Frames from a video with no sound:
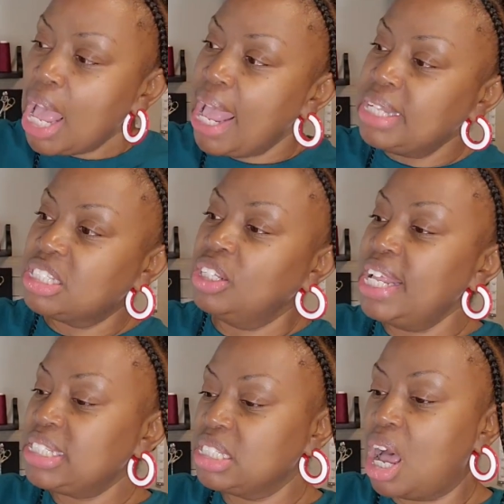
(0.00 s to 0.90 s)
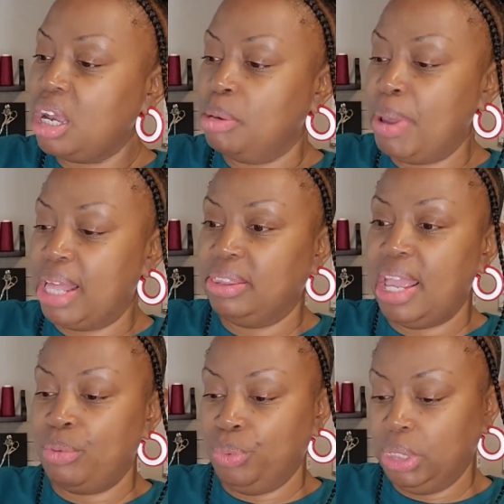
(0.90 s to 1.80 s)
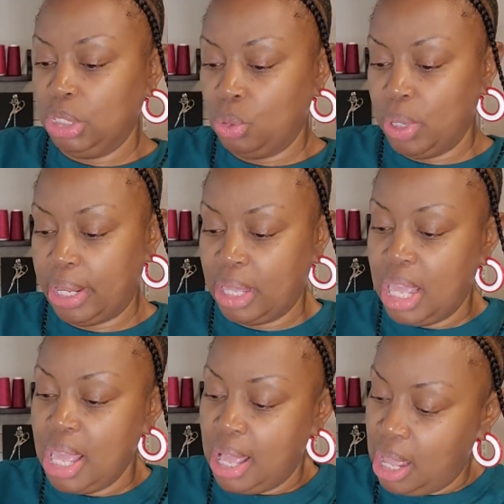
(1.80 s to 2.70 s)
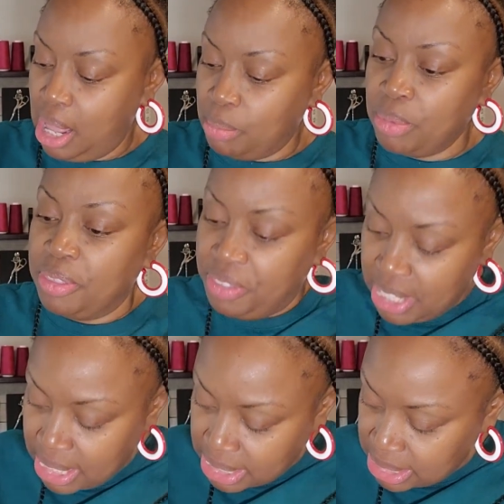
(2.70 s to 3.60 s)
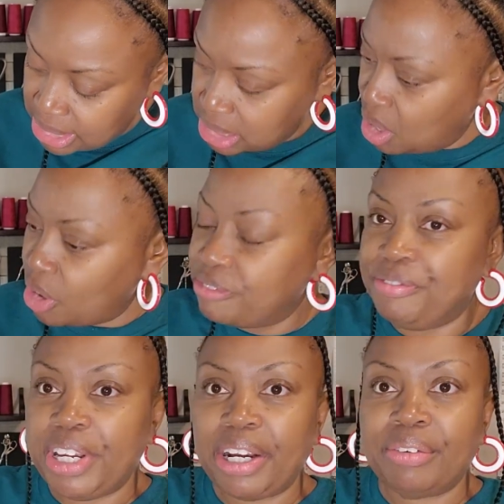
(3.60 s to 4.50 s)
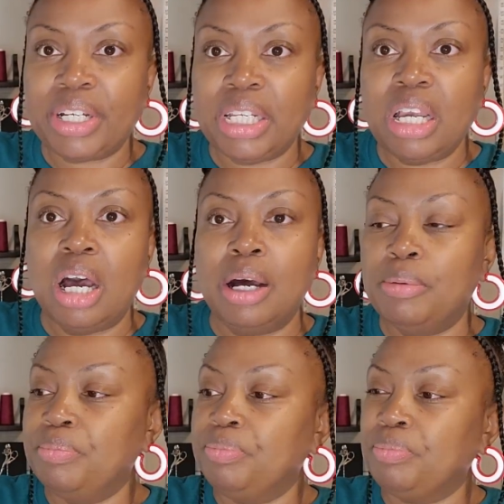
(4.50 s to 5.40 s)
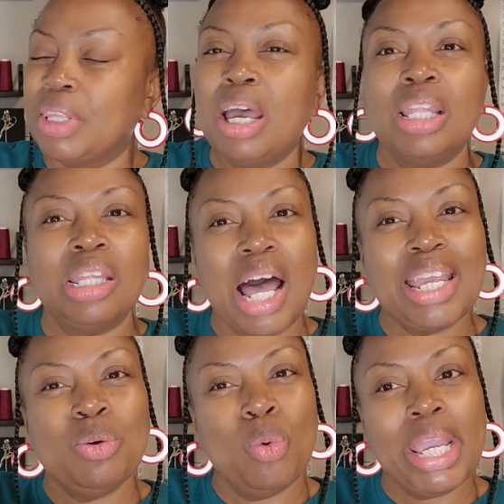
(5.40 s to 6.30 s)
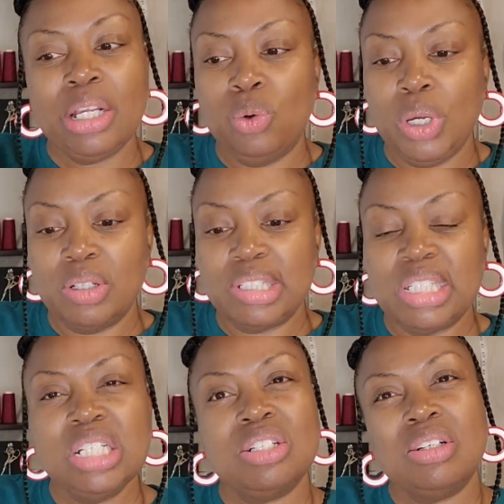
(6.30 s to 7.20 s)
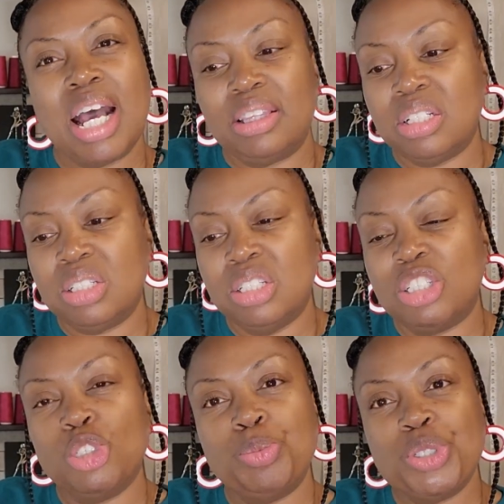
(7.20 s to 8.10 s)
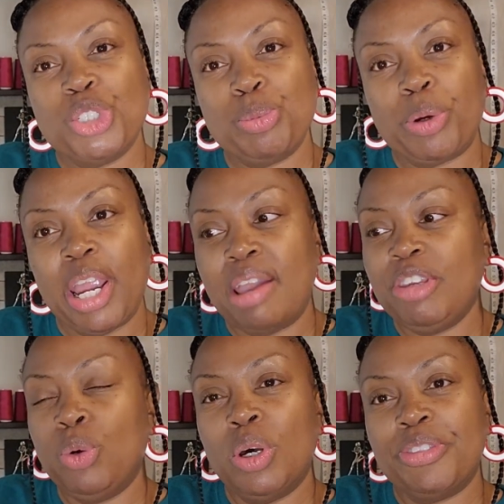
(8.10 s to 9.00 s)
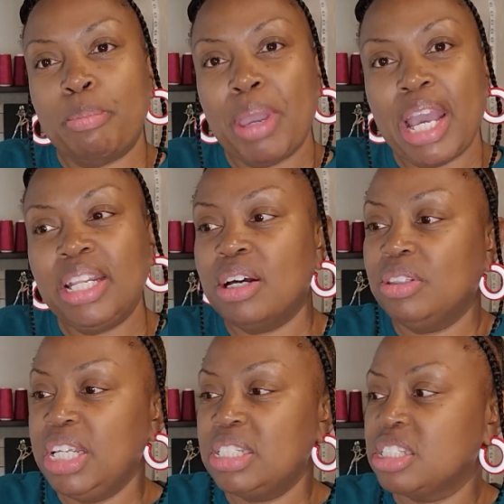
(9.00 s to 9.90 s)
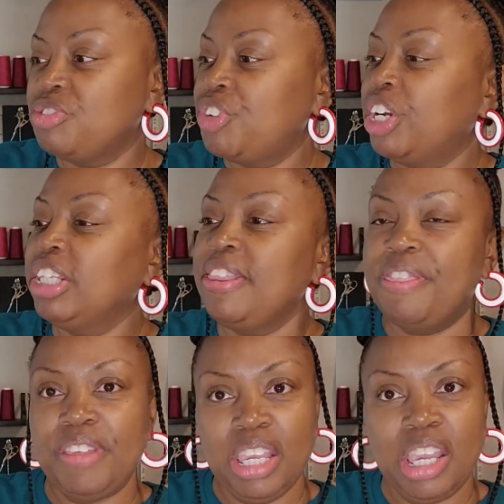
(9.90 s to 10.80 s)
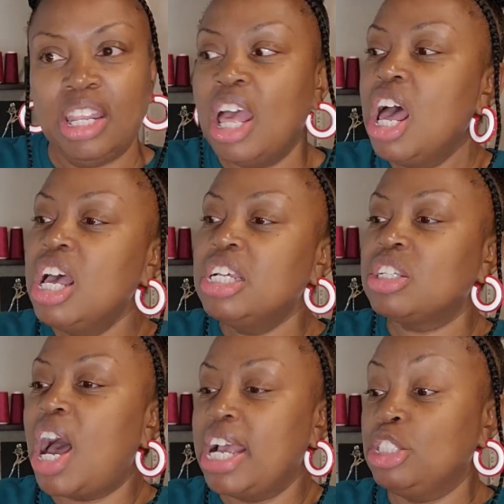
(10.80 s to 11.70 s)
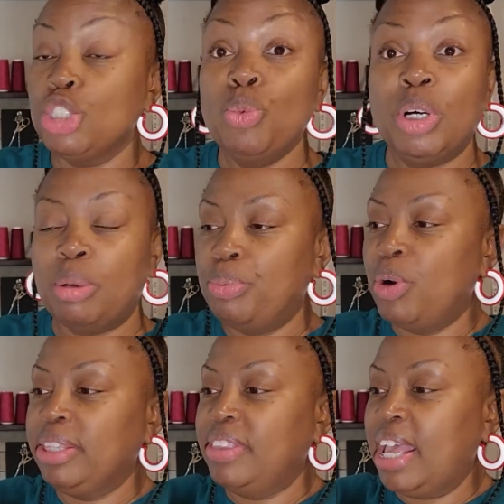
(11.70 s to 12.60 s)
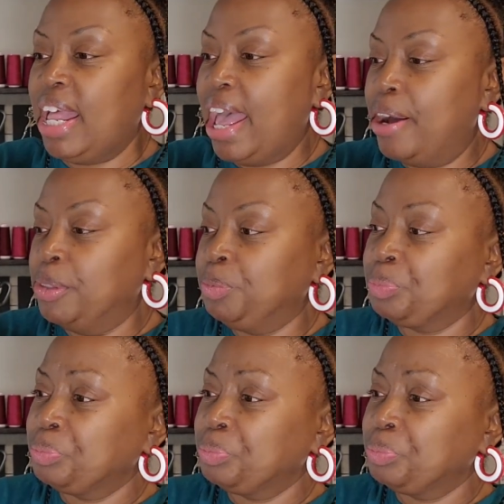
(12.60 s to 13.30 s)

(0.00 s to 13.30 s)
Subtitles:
And so let's talk about that really quick. These are very lightweight quilts. These are not the super heavy quilt. The batting on these is fairly thin. So I do want to point that out.